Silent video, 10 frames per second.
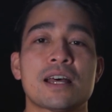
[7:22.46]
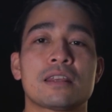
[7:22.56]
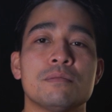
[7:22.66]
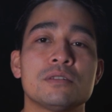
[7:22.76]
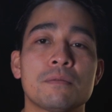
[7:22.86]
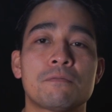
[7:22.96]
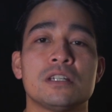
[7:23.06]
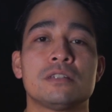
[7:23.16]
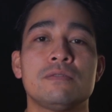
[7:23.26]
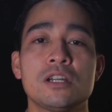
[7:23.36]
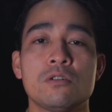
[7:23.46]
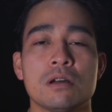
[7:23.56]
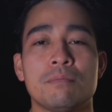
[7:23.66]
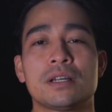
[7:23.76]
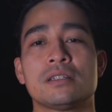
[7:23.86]
that thumbs up for this video
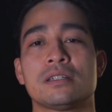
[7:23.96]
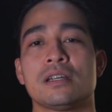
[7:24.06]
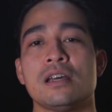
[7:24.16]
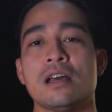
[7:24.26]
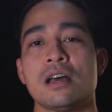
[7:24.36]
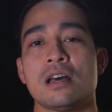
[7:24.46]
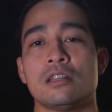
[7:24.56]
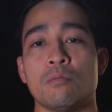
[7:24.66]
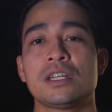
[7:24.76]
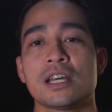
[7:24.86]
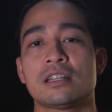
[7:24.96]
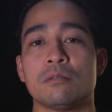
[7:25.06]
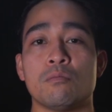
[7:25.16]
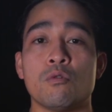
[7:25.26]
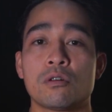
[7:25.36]
because the more we get, the
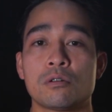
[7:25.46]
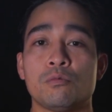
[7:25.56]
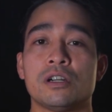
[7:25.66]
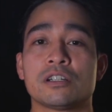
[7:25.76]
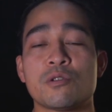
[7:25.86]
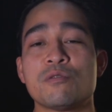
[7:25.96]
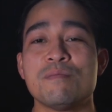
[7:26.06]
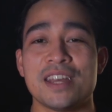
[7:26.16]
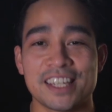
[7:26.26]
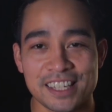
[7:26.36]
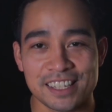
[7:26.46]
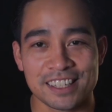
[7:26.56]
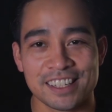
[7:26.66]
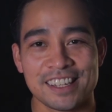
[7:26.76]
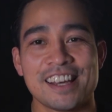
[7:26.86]
more we are going to make it
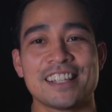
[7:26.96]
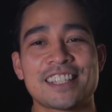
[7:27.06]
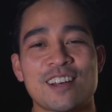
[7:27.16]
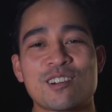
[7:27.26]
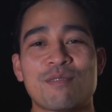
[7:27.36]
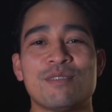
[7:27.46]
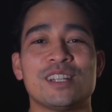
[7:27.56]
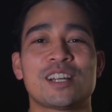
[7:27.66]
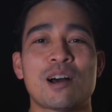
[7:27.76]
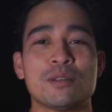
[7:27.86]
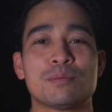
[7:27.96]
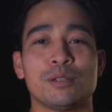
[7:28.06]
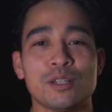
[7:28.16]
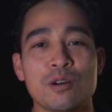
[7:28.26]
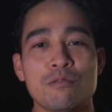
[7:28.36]
sound off in the comments
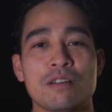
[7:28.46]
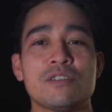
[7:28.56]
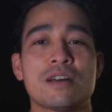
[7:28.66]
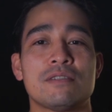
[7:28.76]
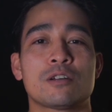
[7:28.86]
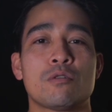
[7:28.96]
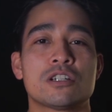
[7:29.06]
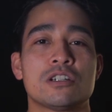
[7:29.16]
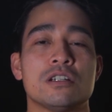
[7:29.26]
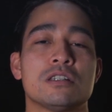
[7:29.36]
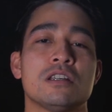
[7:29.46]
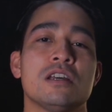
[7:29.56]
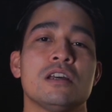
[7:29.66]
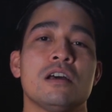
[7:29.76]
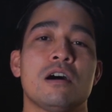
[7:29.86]
below if you have any questions
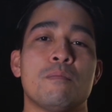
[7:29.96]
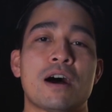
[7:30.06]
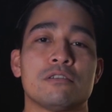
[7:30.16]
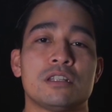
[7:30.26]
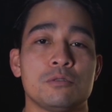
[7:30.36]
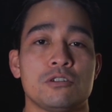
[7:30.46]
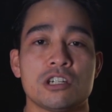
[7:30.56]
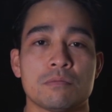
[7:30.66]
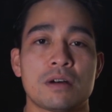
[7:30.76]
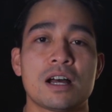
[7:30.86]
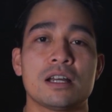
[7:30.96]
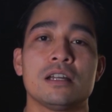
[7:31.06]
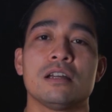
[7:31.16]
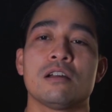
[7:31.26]
about WGMI